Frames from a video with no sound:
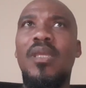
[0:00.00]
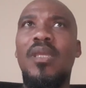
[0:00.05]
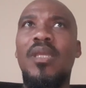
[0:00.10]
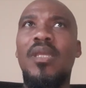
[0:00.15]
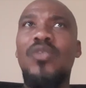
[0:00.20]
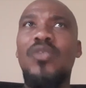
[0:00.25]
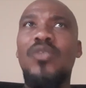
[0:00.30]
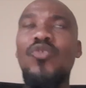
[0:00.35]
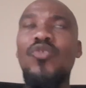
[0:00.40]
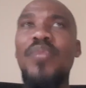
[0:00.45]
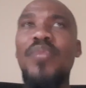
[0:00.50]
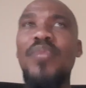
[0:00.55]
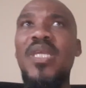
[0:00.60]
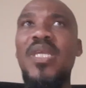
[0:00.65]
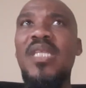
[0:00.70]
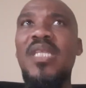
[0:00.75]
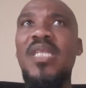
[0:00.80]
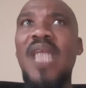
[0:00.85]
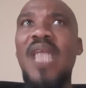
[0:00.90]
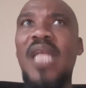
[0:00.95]

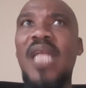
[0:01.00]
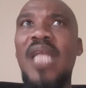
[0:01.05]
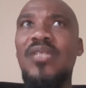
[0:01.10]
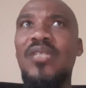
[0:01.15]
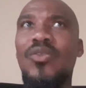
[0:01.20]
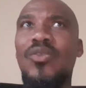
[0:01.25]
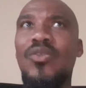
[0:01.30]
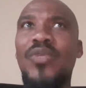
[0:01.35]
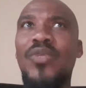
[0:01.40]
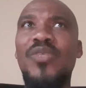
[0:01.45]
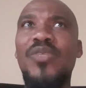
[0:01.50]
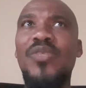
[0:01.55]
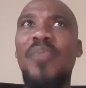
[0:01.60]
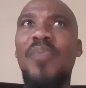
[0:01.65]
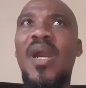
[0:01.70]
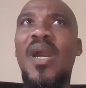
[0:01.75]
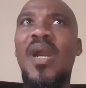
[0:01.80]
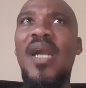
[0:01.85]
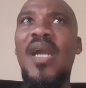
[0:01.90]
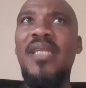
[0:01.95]
billion to
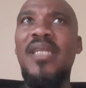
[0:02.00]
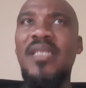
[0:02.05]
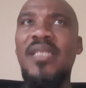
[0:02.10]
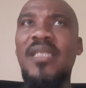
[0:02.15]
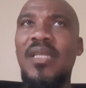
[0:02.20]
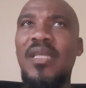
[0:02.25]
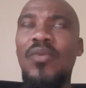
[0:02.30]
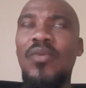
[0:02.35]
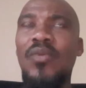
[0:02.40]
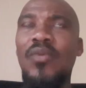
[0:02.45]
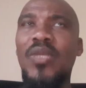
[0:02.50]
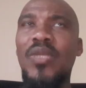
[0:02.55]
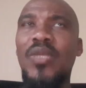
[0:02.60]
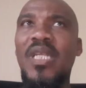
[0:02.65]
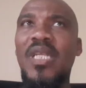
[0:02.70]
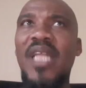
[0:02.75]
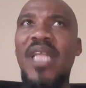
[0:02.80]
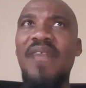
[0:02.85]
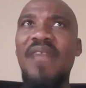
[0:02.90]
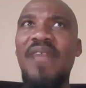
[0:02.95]
respond with
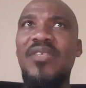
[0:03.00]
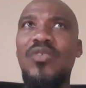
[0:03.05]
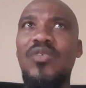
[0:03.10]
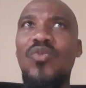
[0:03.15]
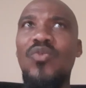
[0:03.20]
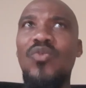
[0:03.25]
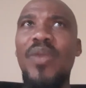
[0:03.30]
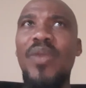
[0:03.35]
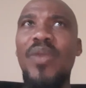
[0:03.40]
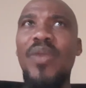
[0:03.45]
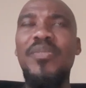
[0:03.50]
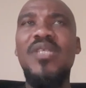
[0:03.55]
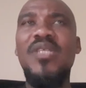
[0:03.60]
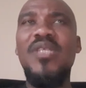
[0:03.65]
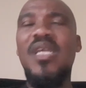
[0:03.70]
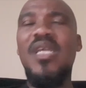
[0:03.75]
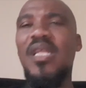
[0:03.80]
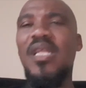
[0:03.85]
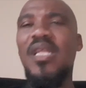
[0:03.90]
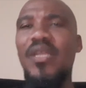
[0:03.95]
11 to 12%
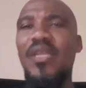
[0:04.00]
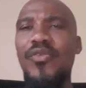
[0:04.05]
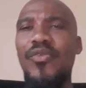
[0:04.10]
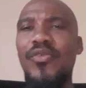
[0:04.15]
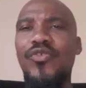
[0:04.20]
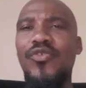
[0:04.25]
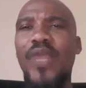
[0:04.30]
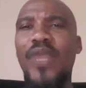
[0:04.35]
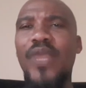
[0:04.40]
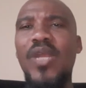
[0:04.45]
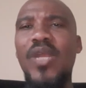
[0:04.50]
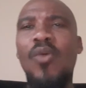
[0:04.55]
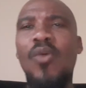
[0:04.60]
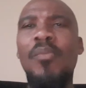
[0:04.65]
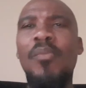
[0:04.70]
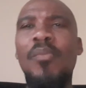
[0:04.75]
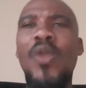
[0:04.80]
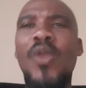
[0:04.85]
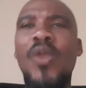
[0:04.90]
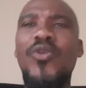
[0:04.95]
clearance rate on
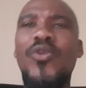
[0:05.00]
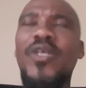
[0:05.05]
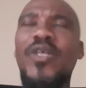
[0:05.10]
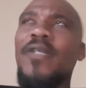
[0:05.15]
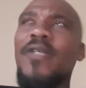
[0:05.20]
murder.